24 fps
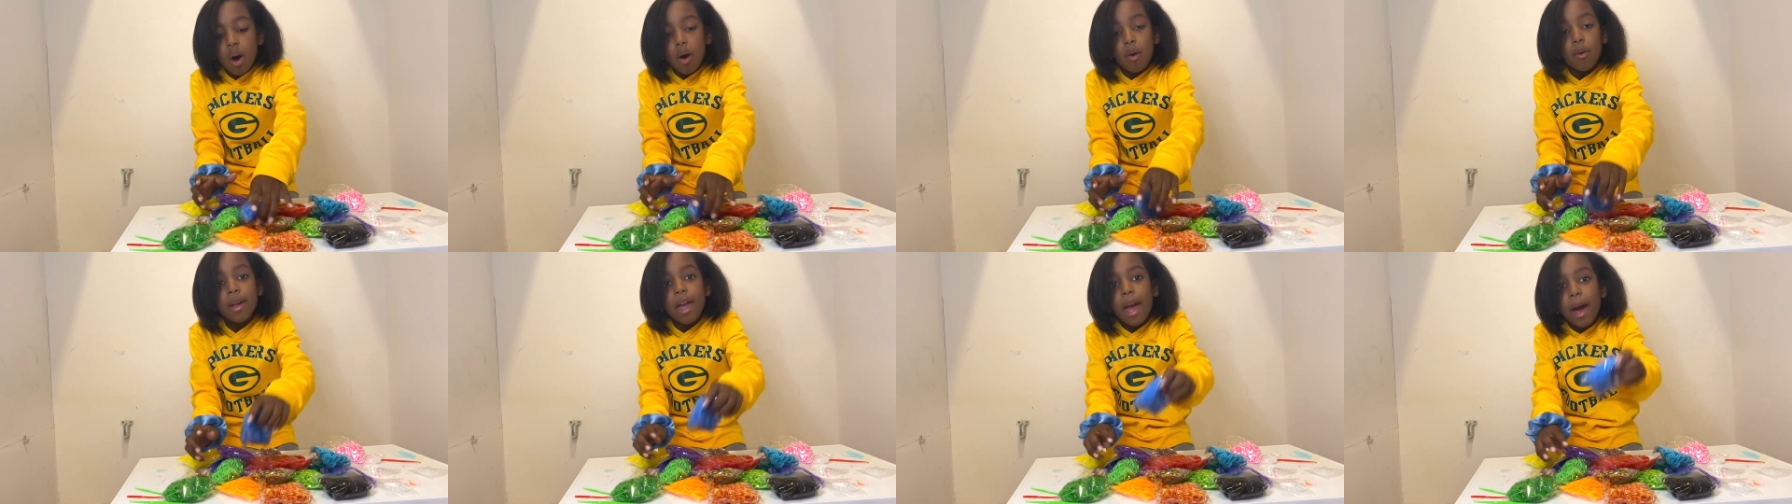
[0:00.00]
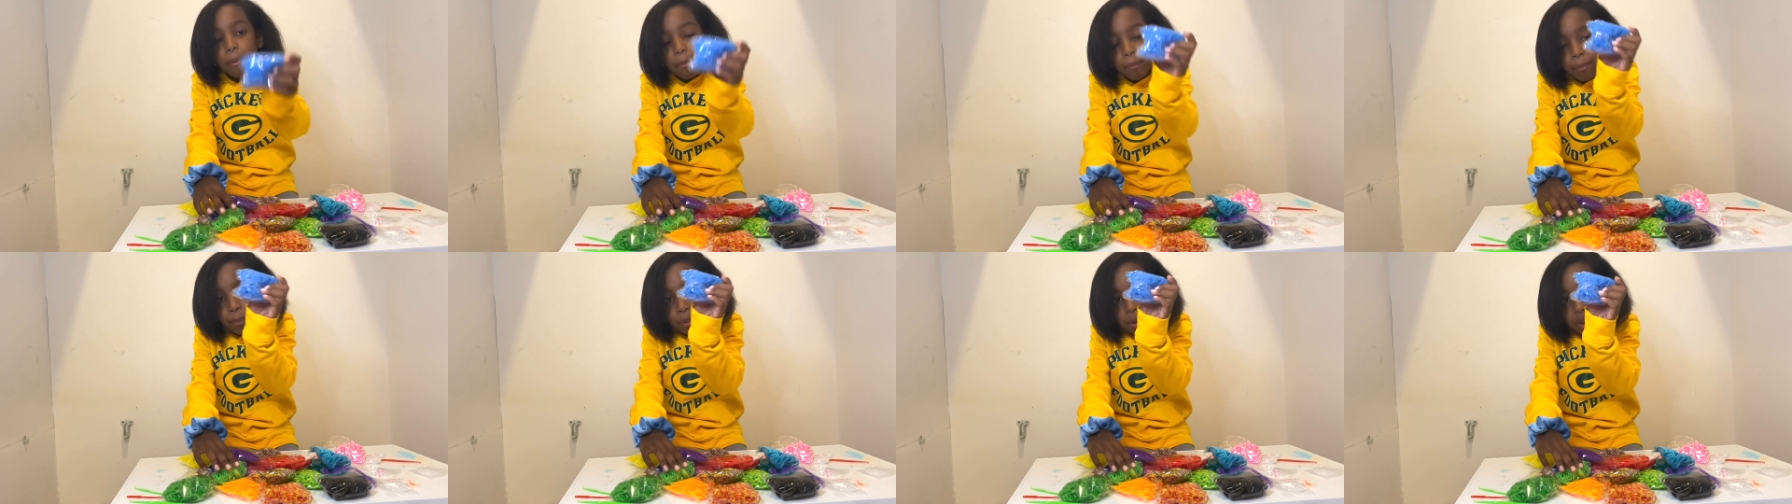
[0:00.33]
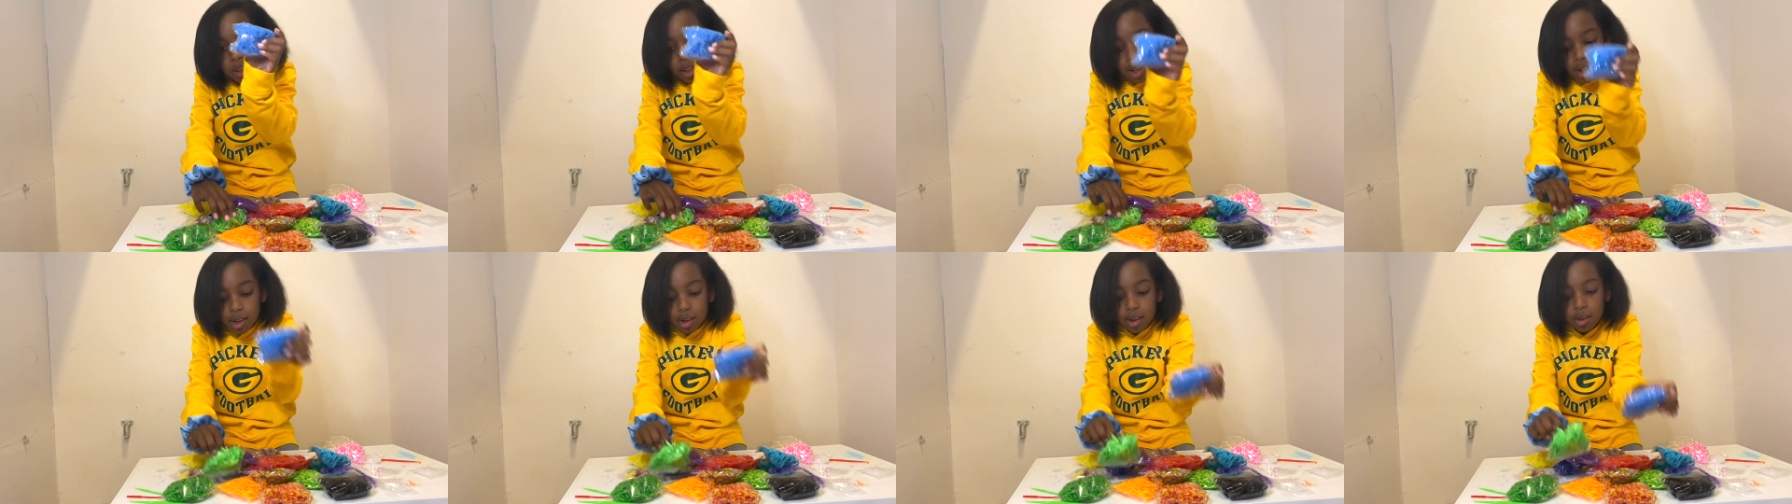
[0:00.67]
we have
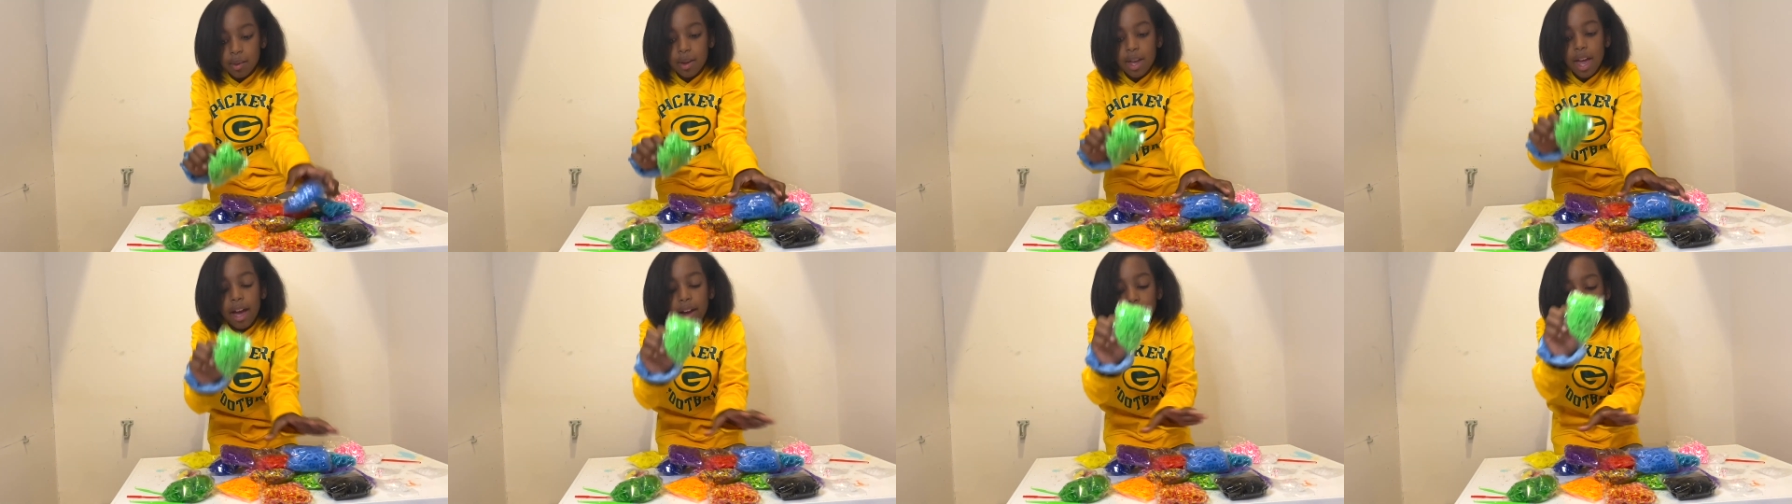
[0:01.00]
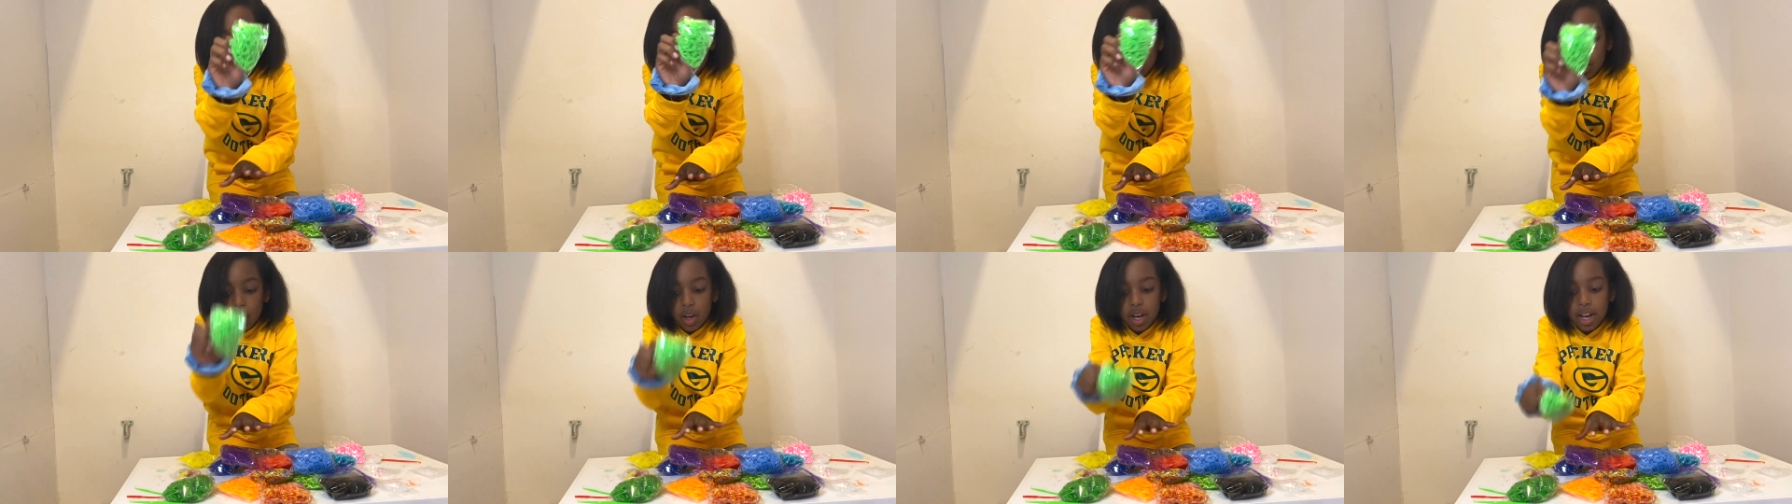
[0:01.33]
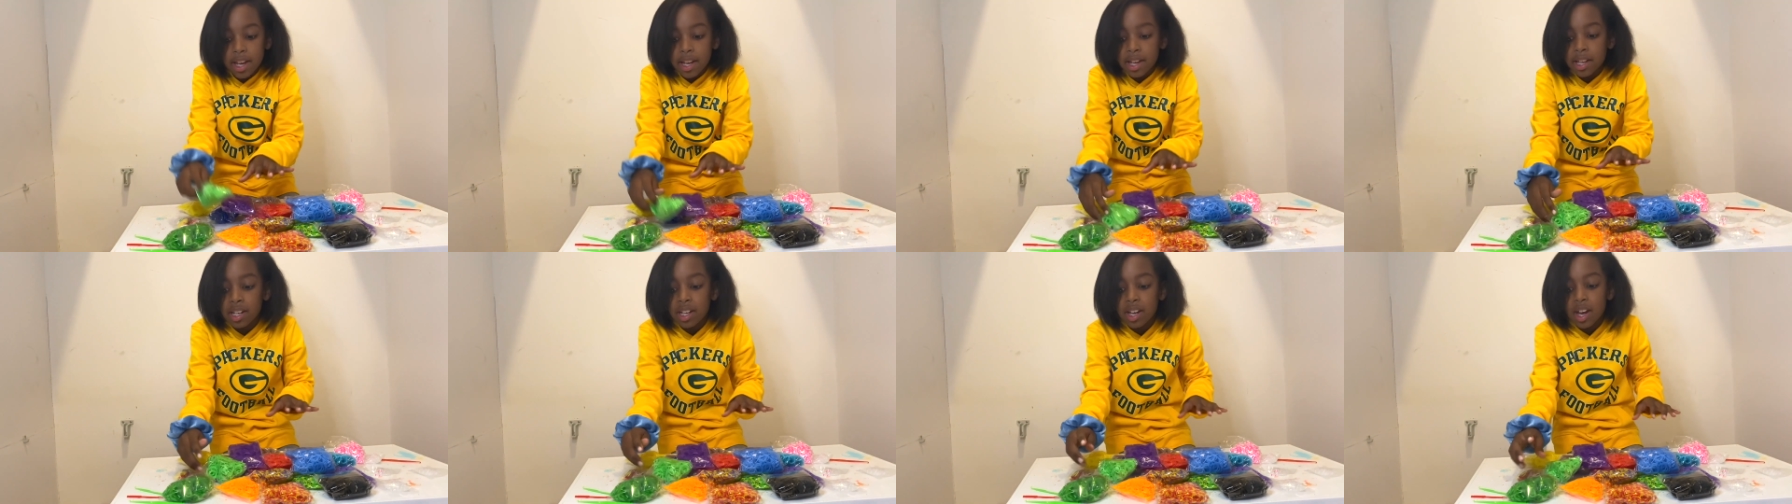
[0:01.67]
blue, we have
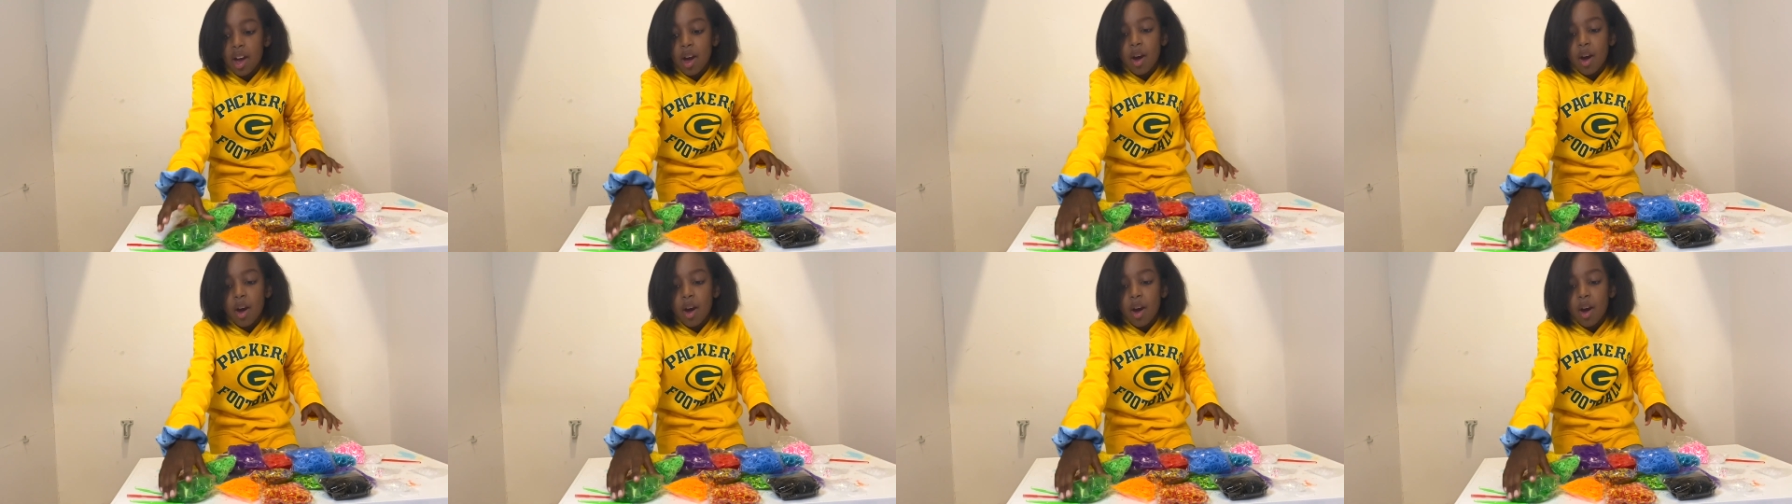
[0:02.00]
green,